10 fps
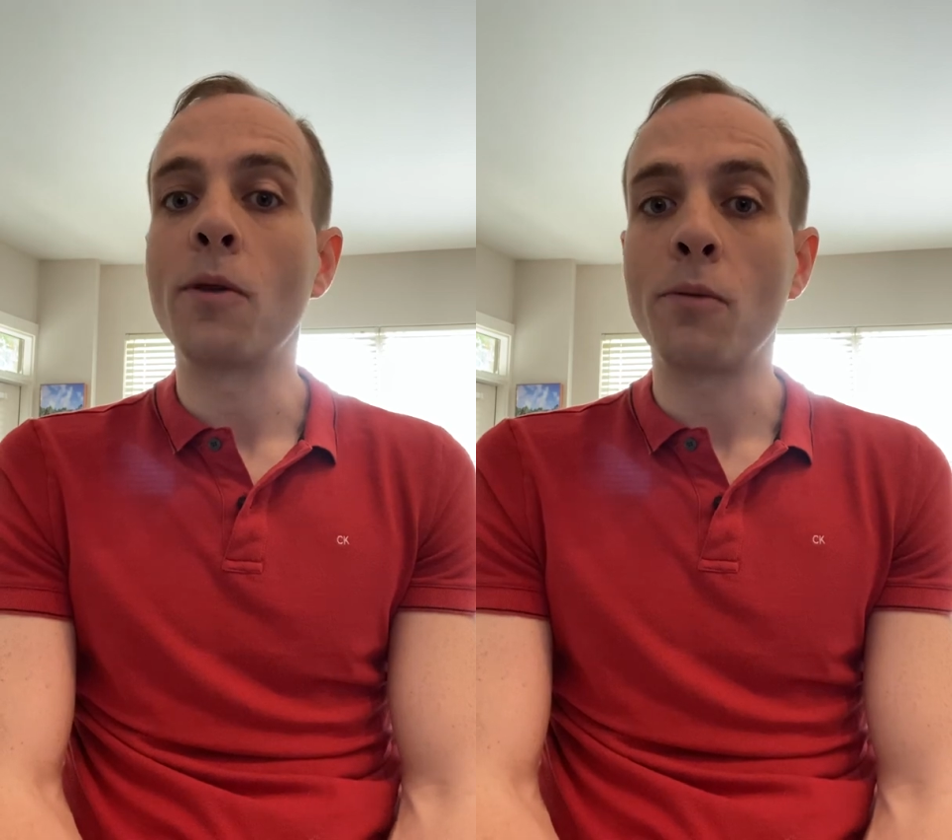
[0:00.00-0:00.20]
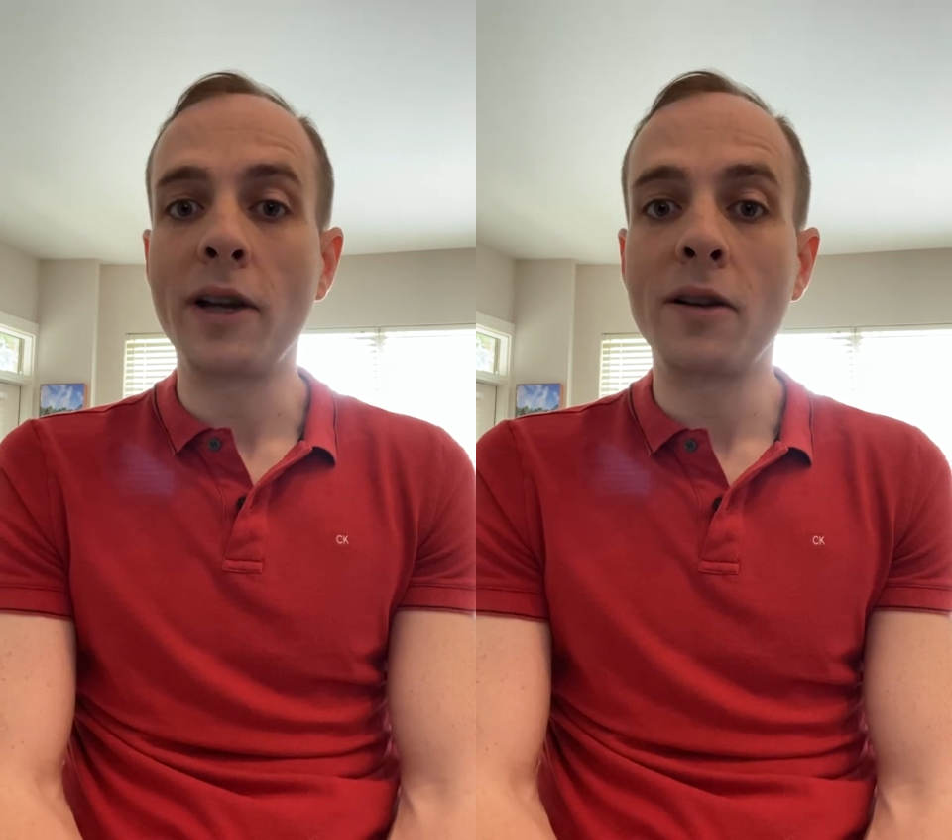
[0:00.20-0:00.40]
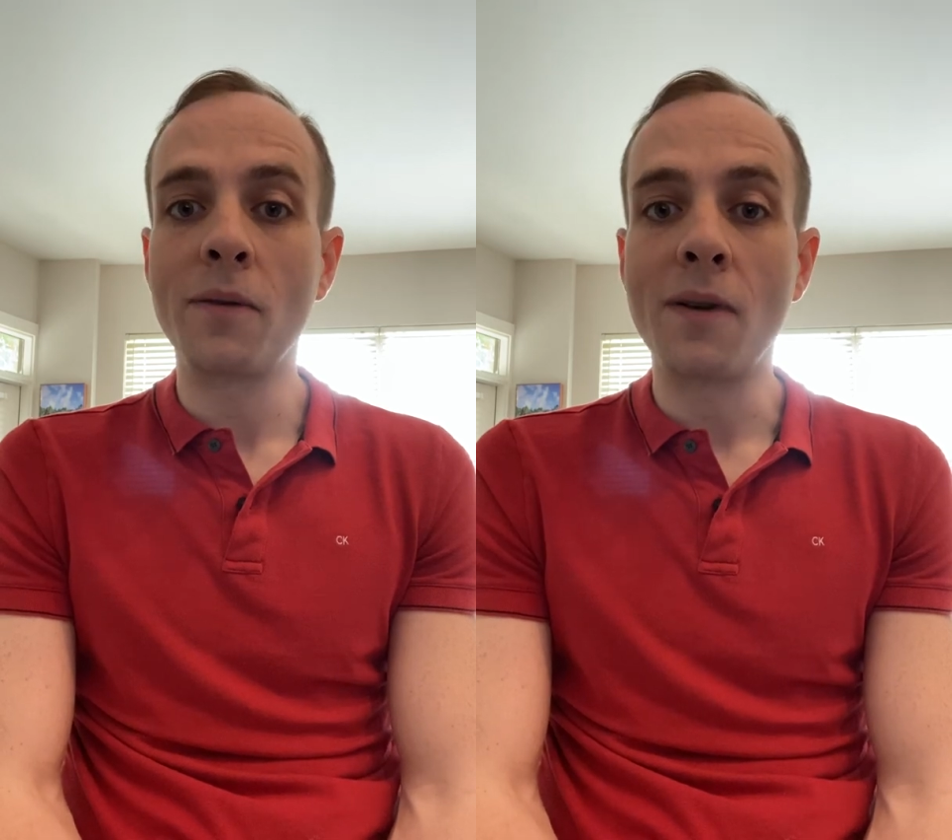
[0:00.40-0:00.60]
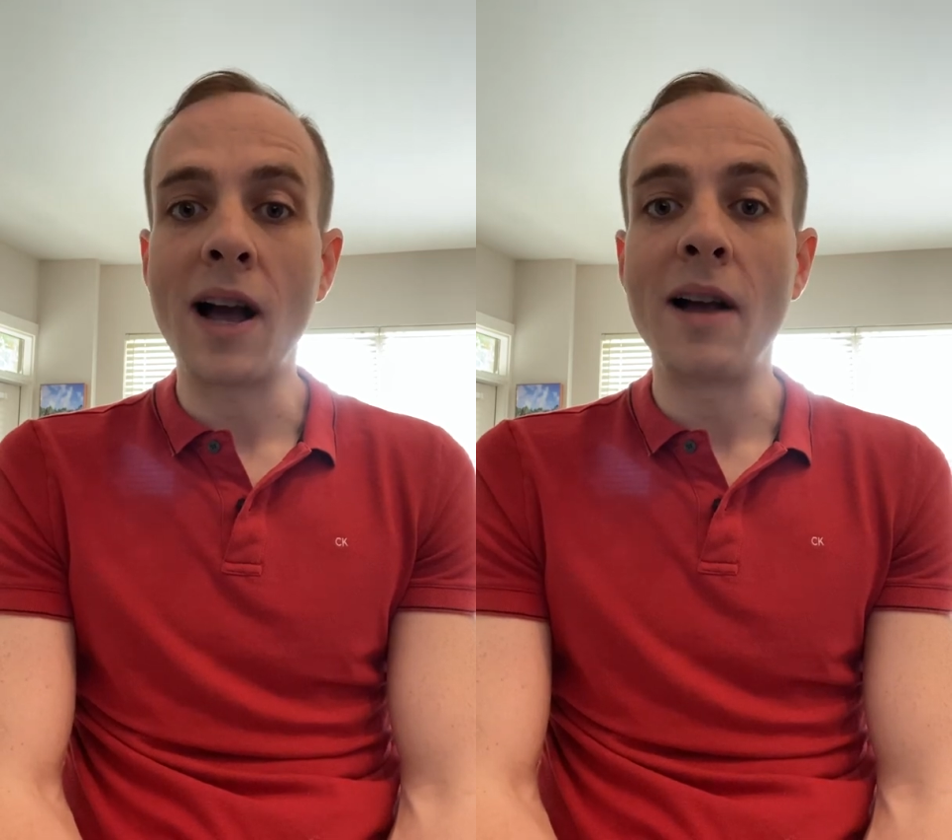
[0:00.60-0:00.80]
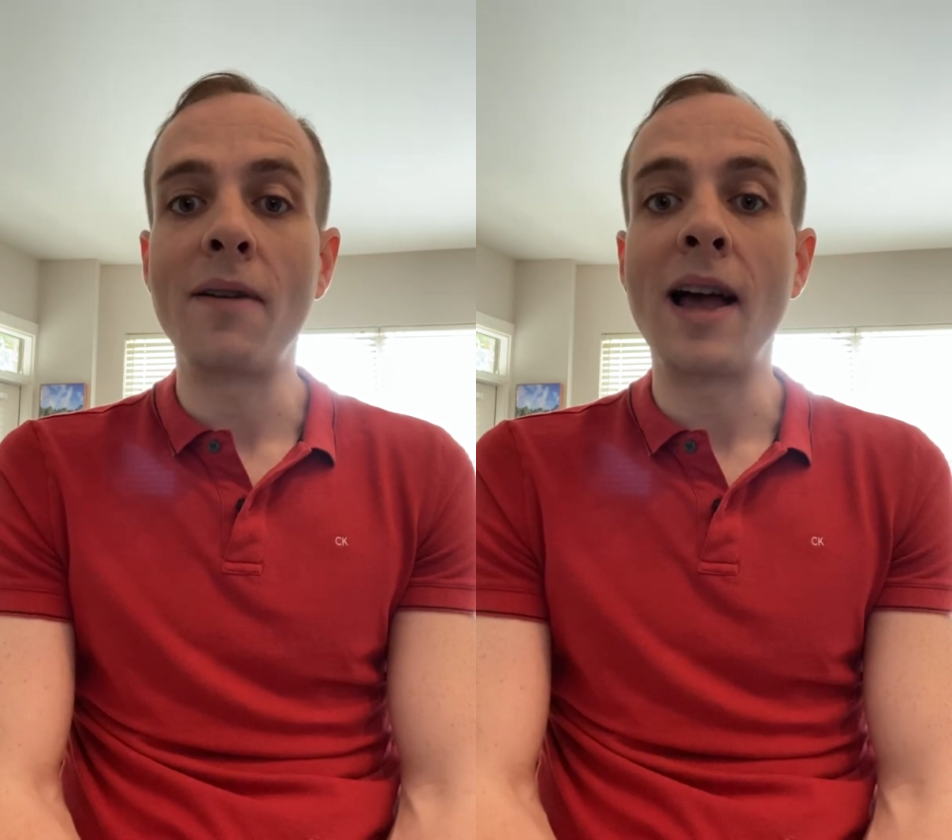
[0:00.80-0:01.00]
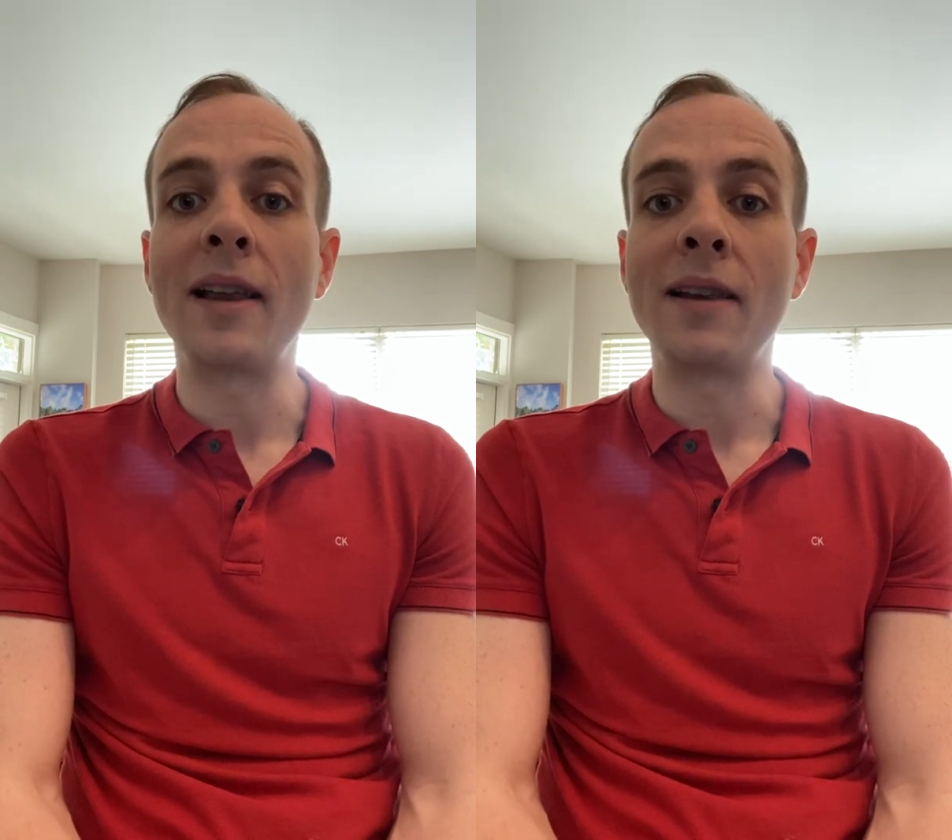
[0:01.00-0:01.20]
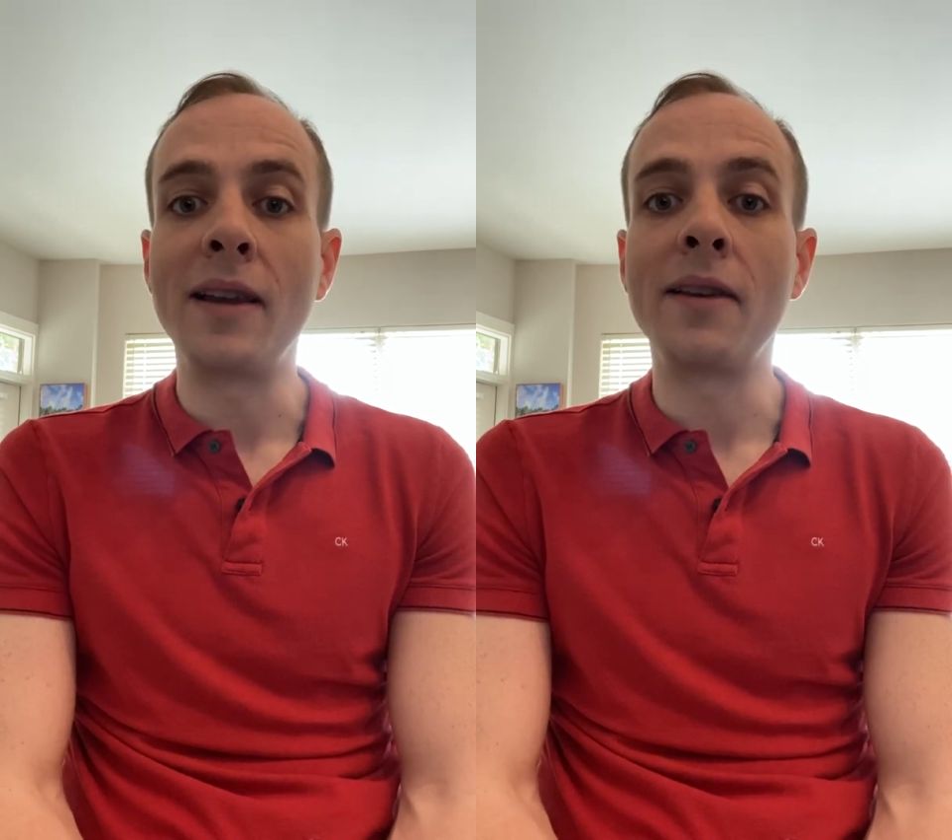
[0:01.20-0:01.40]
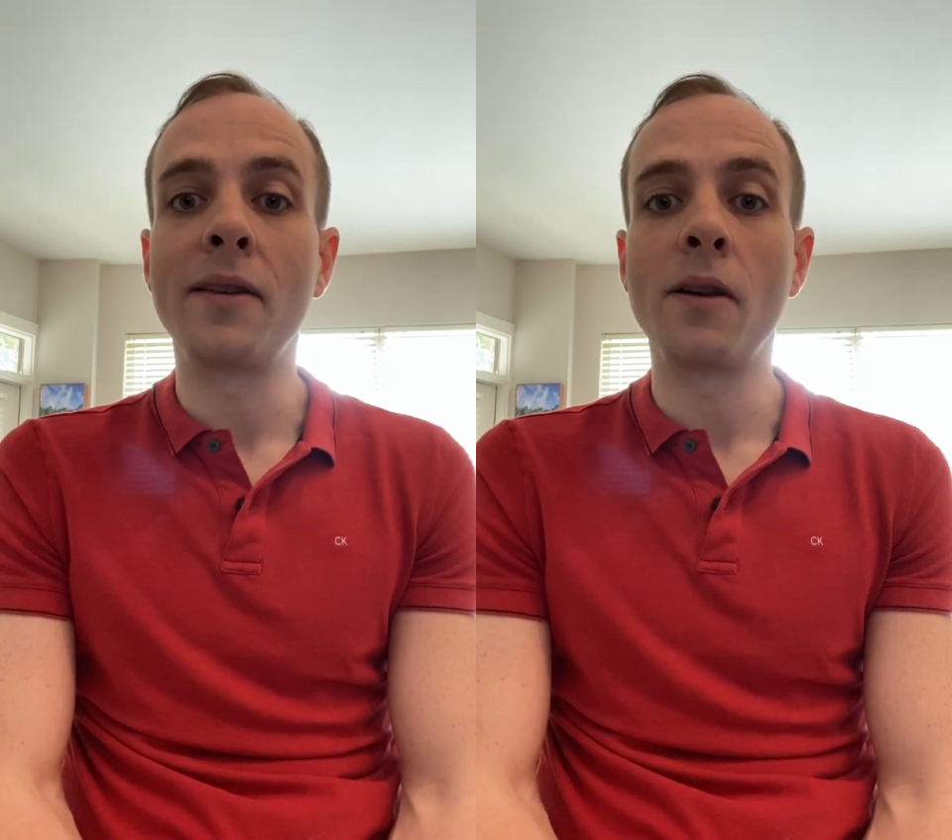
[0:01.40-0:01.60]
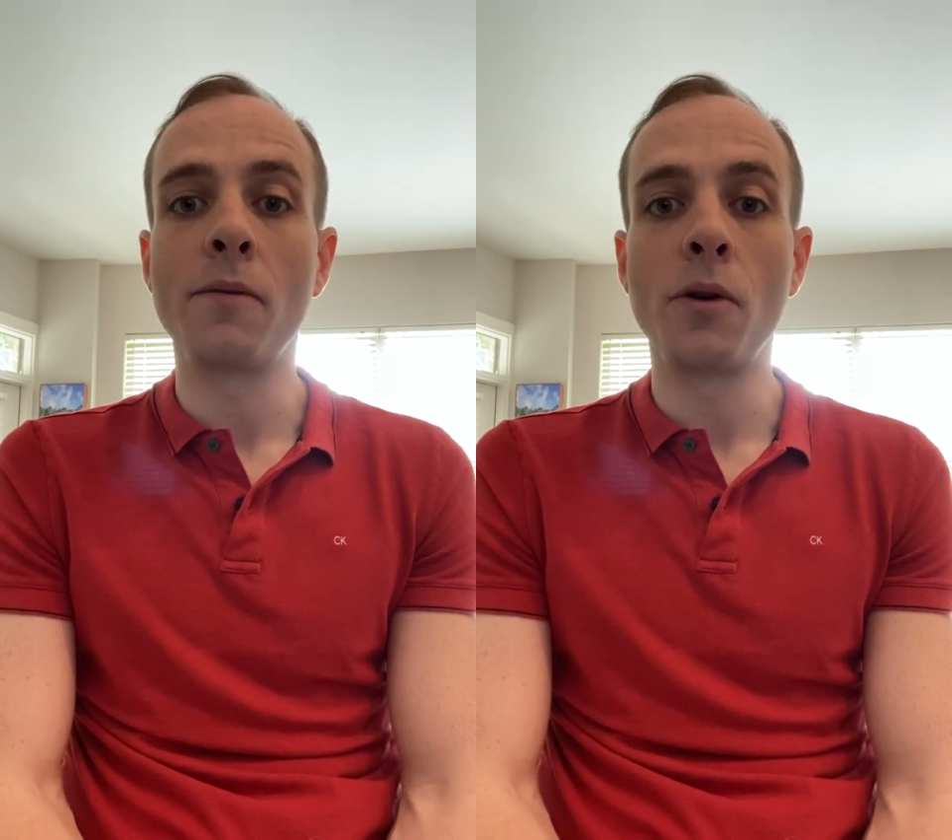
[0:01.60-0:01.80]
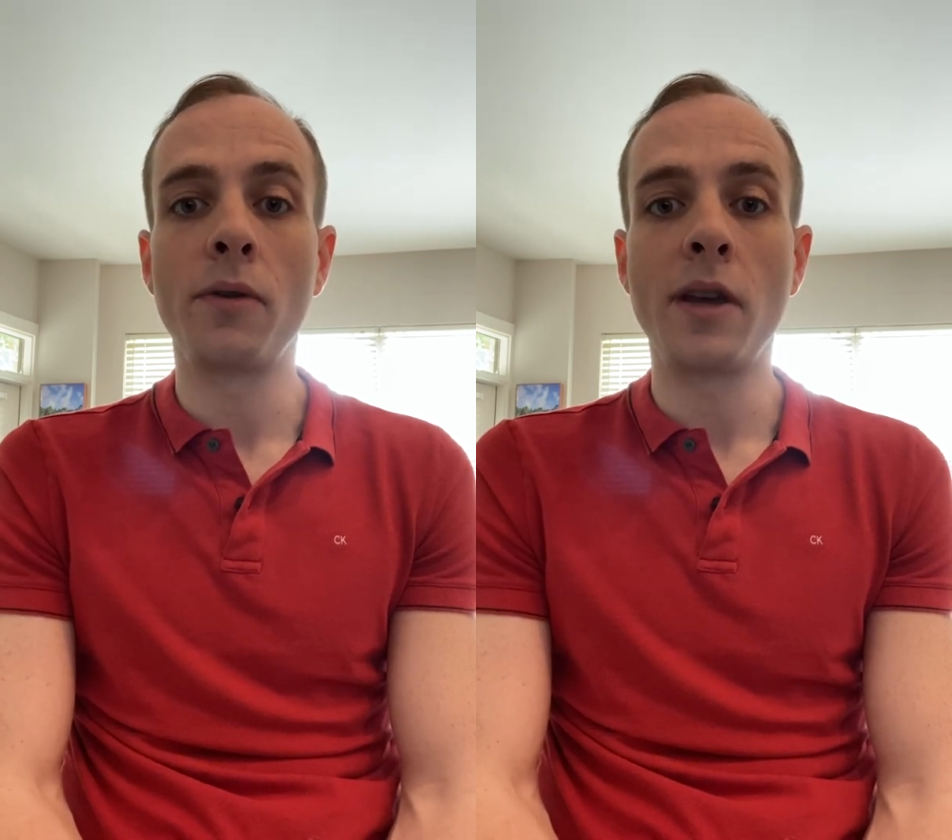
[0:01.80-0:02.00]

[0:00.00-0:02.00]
3 to 5 at least of those